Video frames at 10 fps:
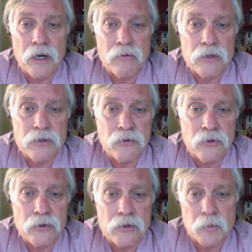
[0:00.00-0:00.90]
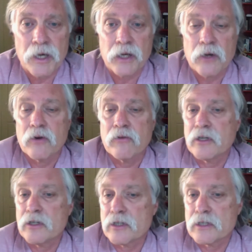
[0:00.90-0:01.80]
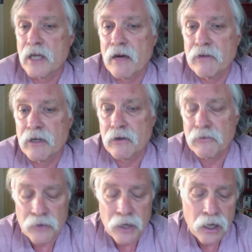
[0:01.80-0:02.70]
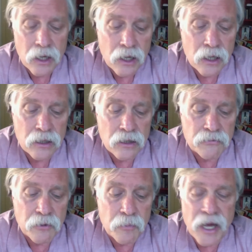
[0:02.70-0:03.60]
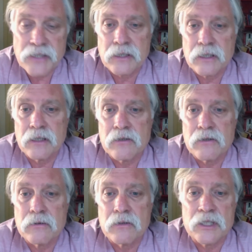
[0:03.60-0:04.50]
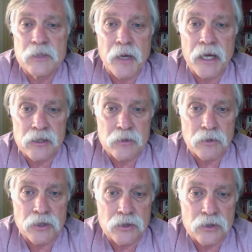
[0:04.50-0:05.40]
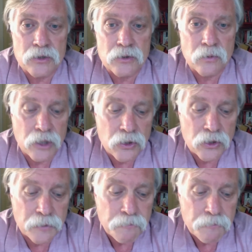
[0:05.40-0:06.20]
at risk for spreading COVID and just to have enough capacity to expand as much as we could.